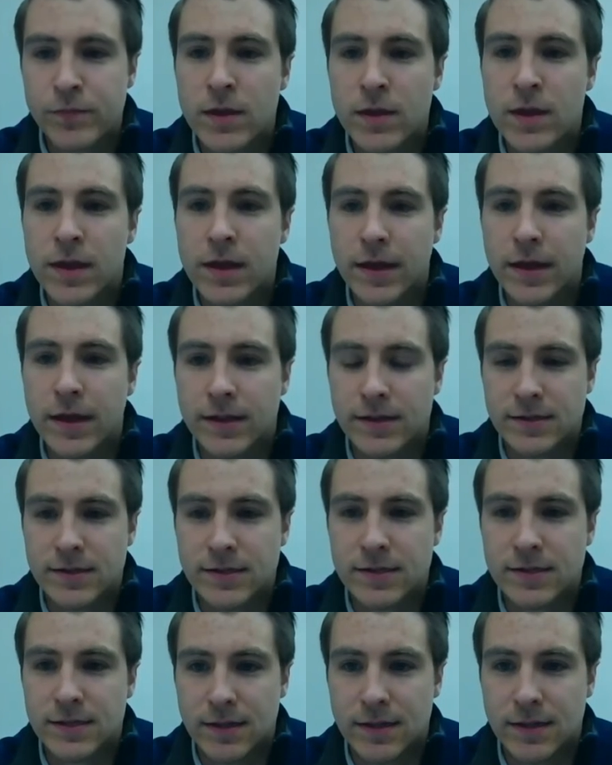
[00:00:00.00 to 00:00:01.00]
and
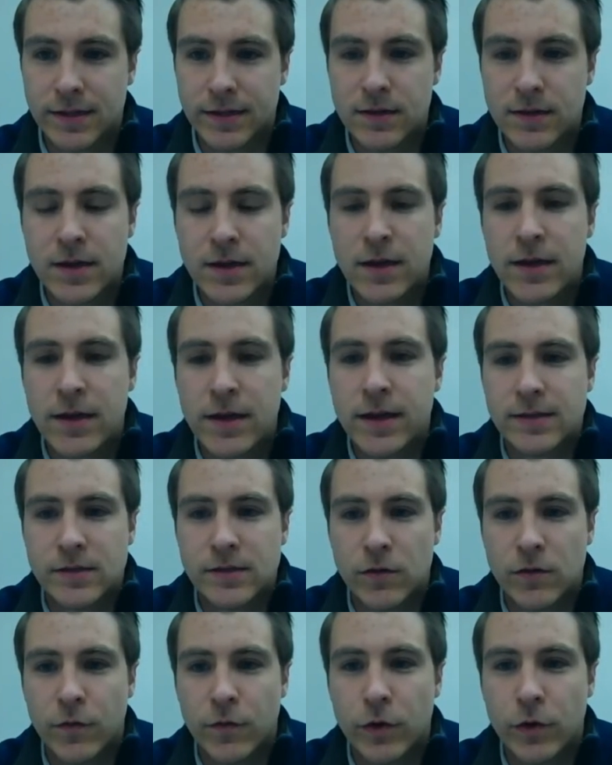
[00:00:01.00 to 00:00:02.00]
consistently. And
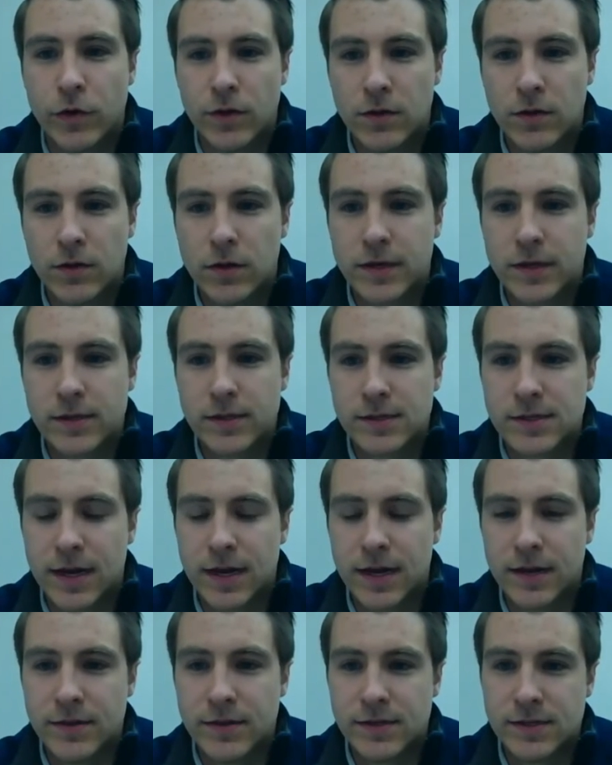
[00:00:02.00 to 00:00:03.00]
so if we were to look
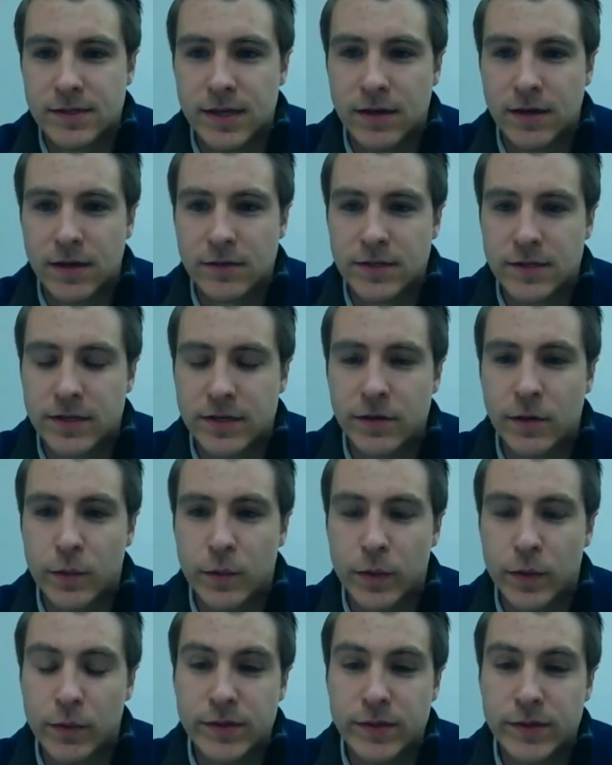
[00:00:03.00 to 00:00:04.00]
inside the cells here,
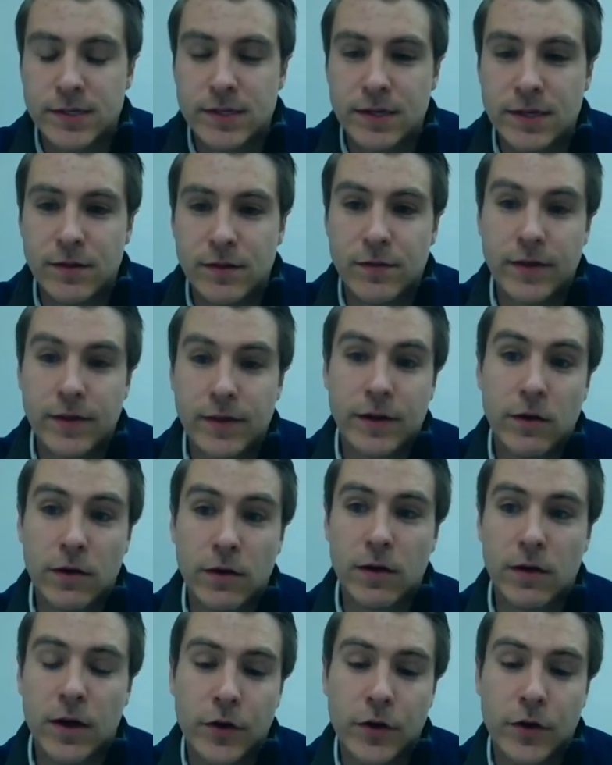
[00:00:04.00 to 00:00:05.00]
we would see that they
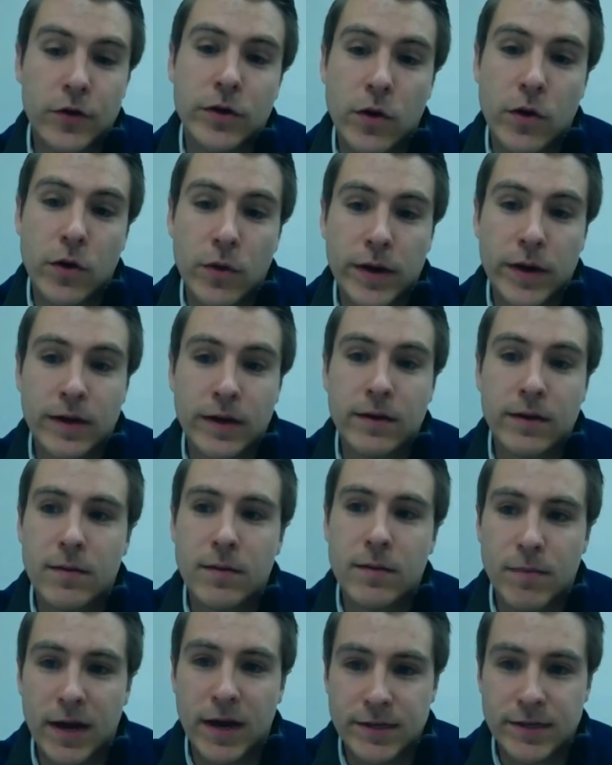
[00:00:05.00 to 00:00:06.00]
are undergoing
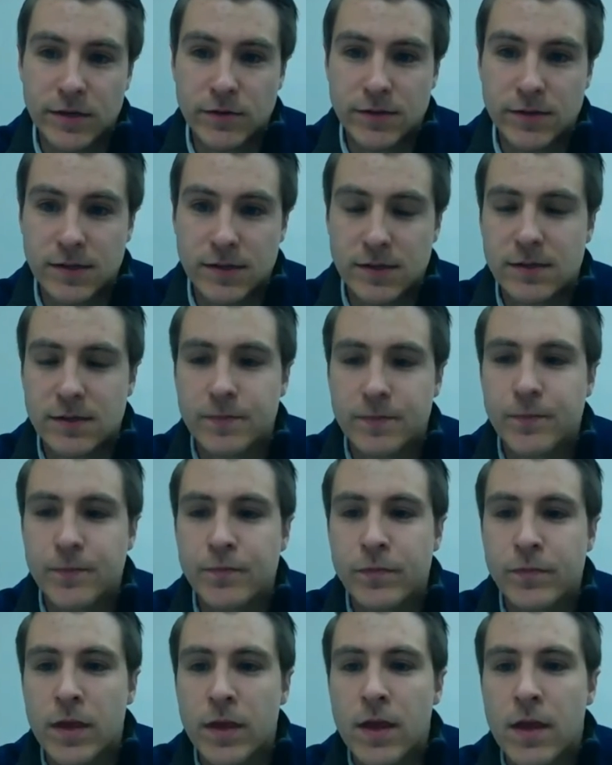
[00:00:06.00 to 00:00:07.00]
mitosis.
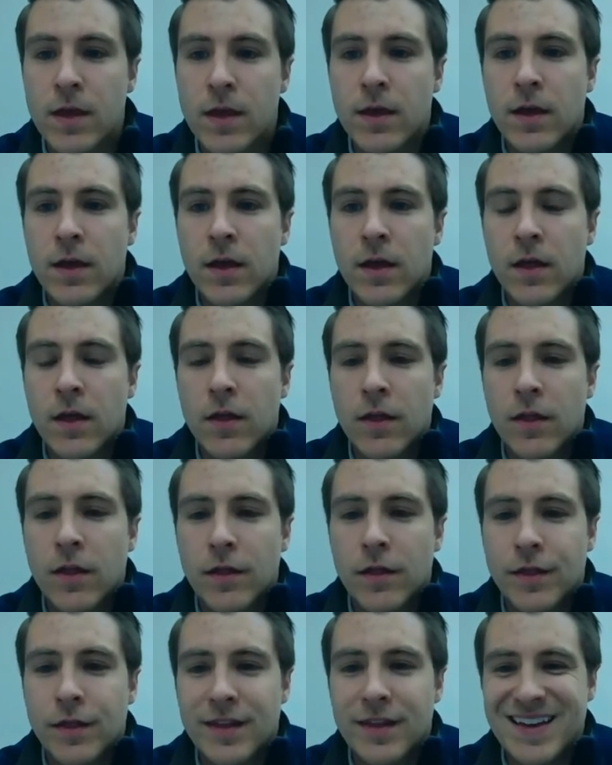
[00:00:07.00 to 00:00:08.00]

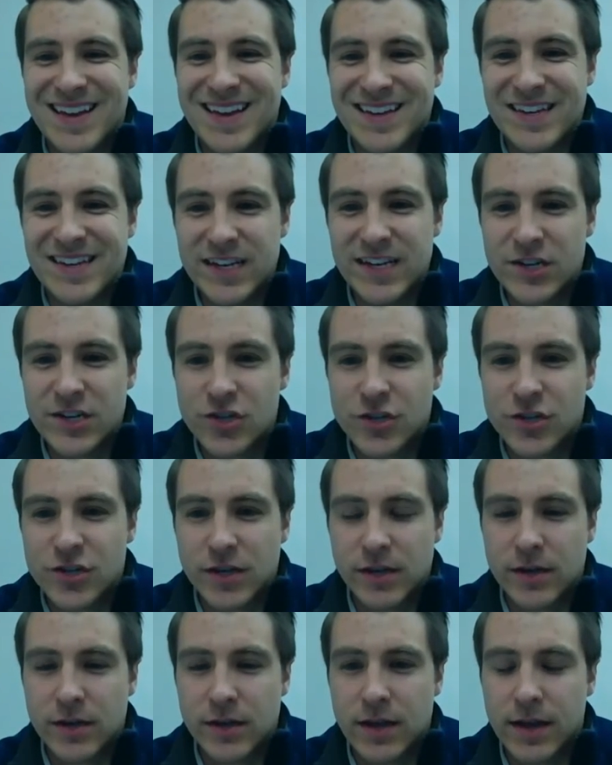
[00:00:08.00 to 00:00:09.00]
The
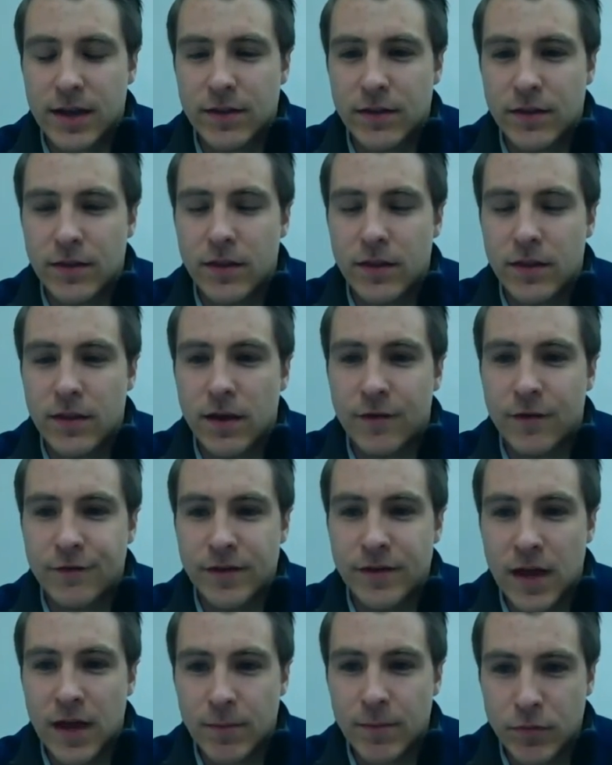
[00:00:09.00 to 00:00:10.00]
addition
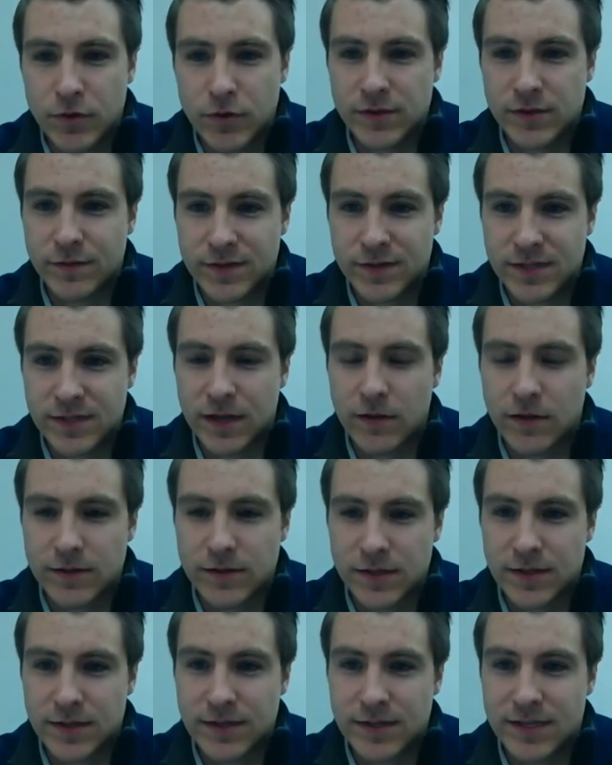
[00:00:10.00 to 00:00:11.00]
of numbers of
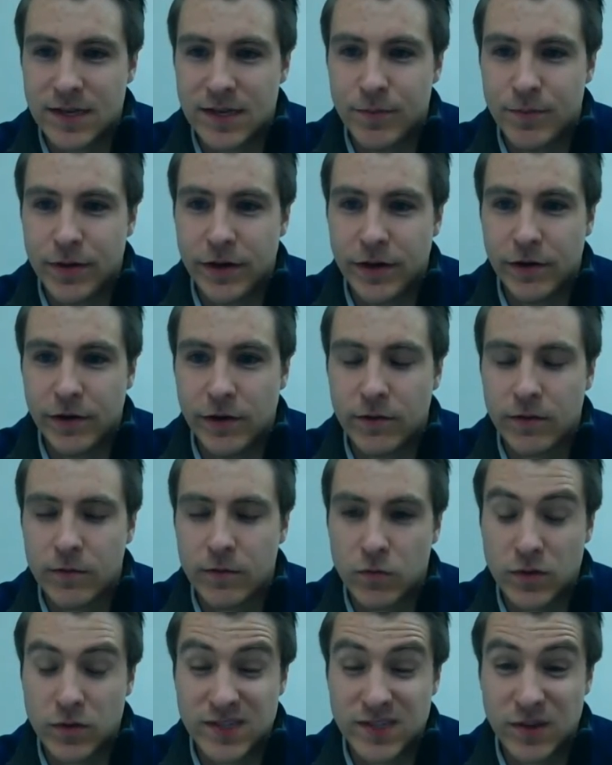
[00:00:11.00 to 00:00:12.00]
cells in the tip here
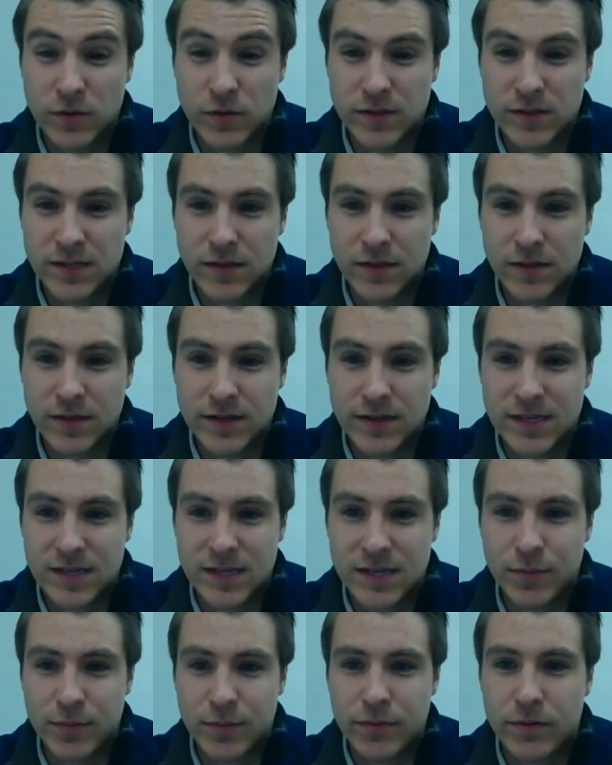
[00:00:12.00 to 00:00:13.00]
results in the
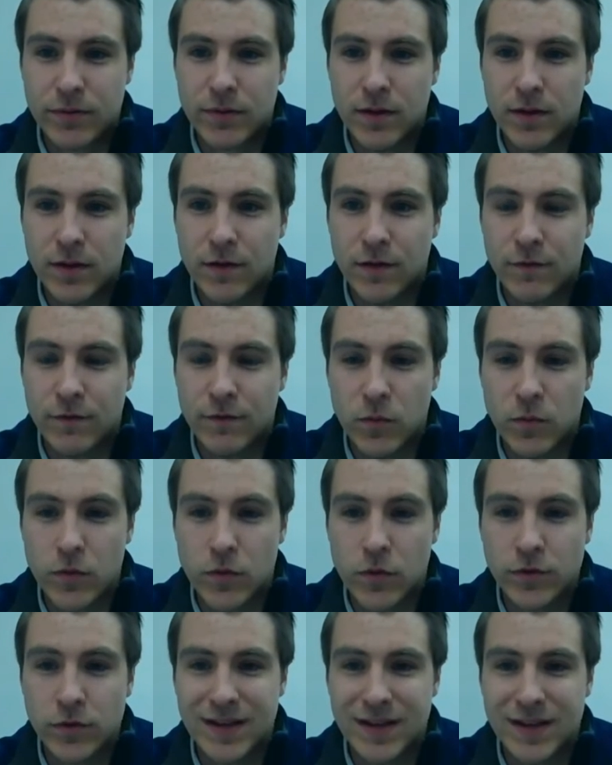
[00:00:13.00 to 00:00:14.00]
tip of the
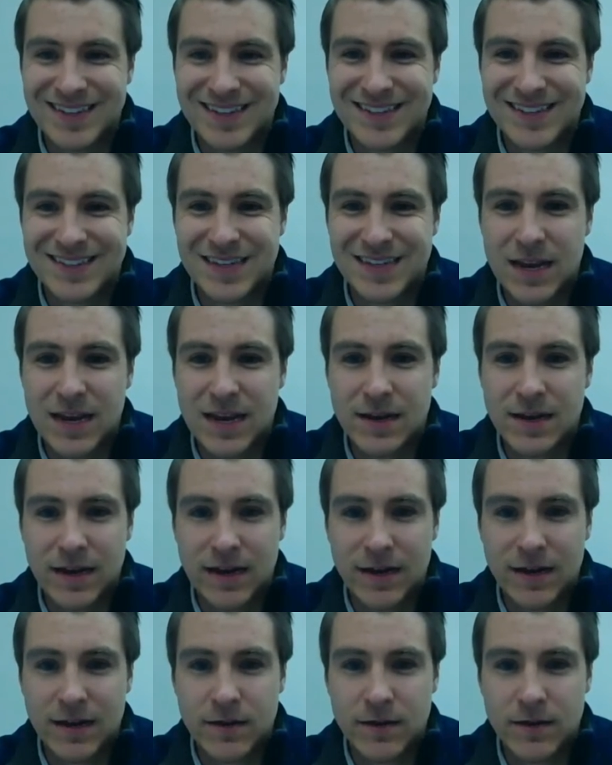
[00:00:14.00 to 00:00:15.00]
root
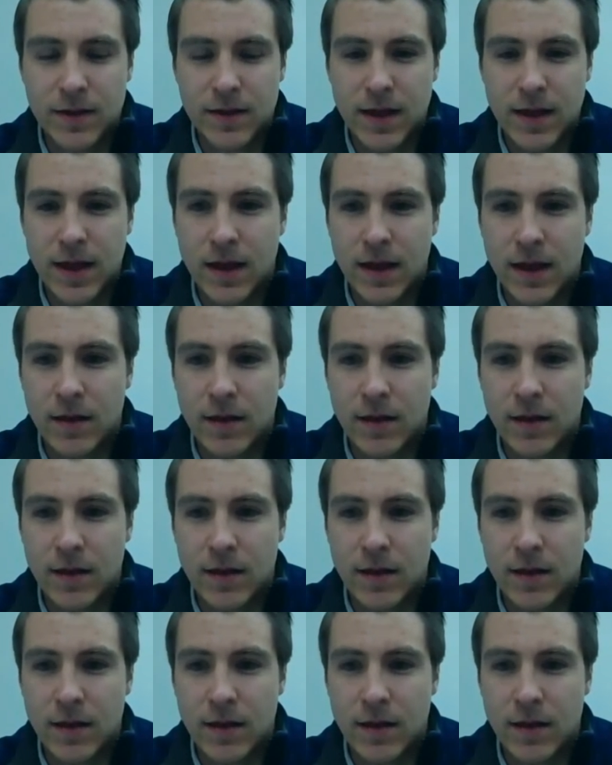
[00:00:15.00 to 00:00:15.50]
extending and